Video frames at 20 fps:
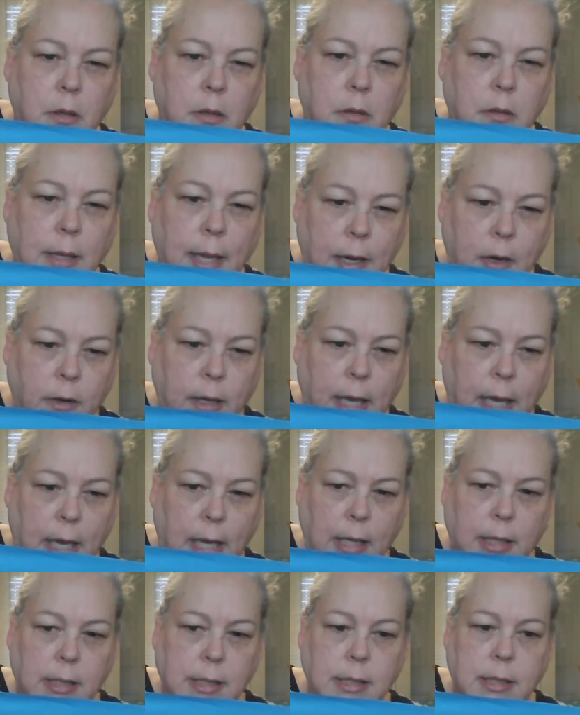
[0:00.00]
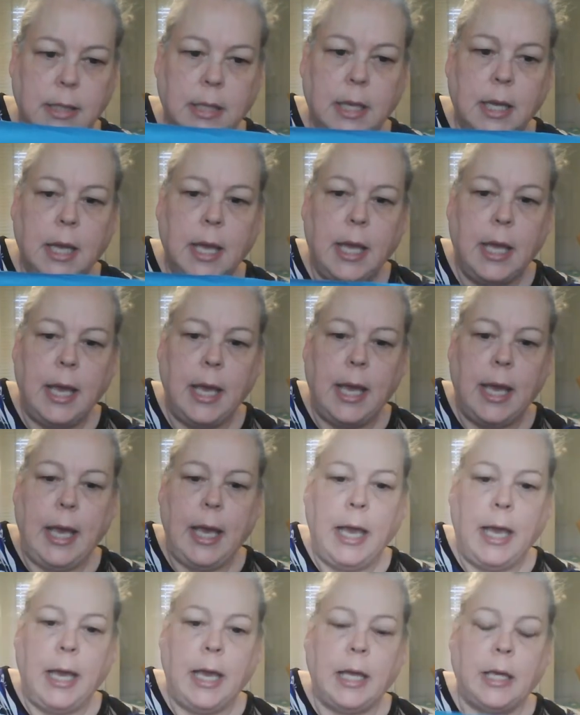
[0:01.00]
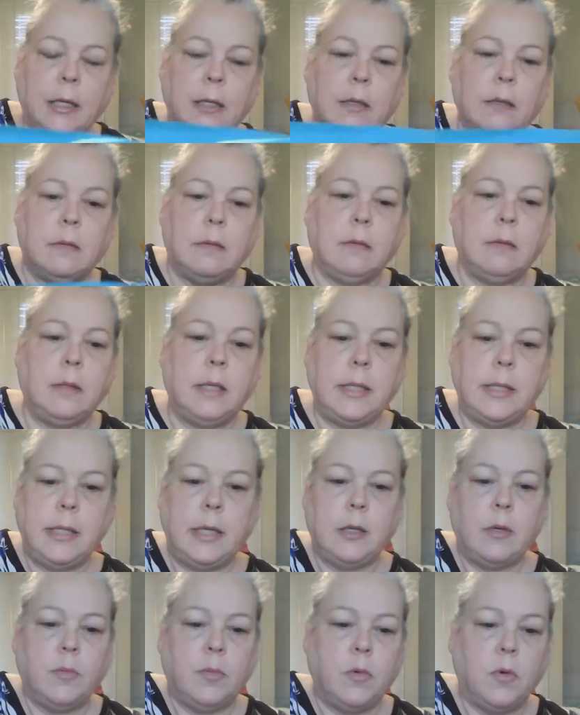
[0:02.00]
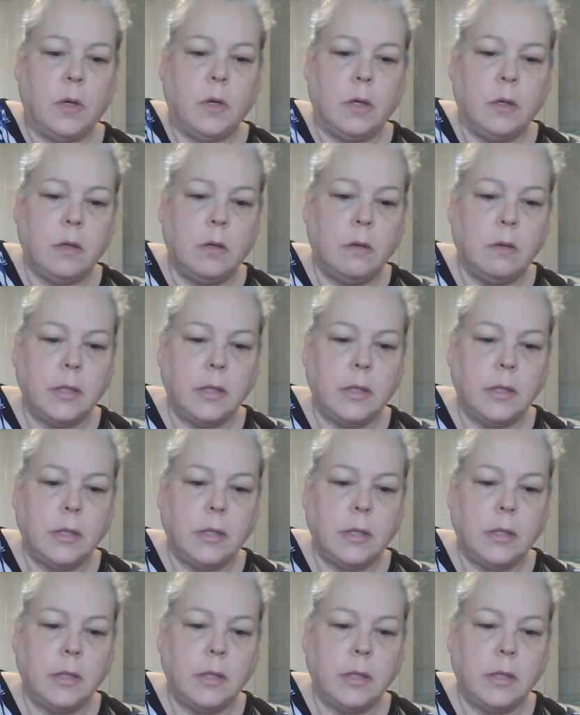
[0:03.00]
layer cakes and this inner border.